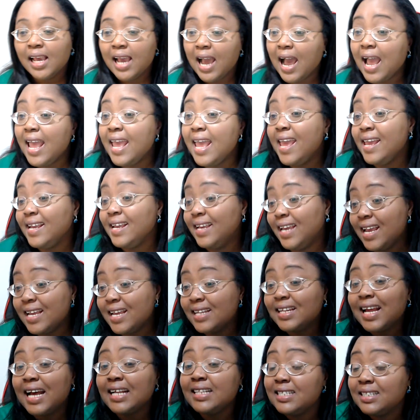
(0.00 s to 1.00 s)

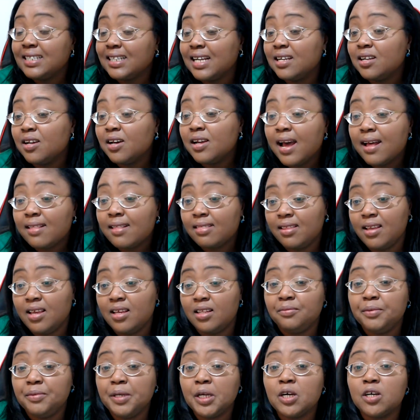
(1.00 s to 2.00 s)
Again, that is another
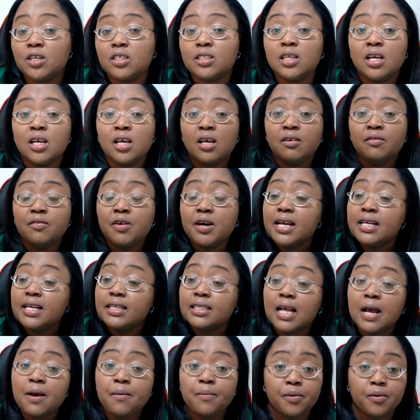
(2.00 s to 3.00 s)
thing because, for
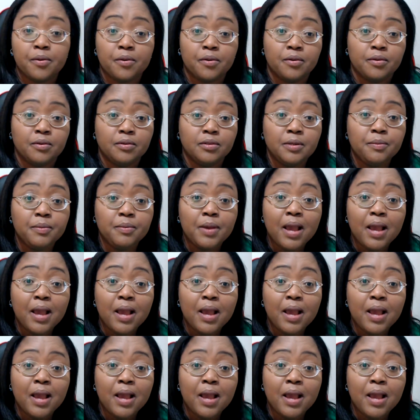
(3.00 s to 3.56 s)
example, the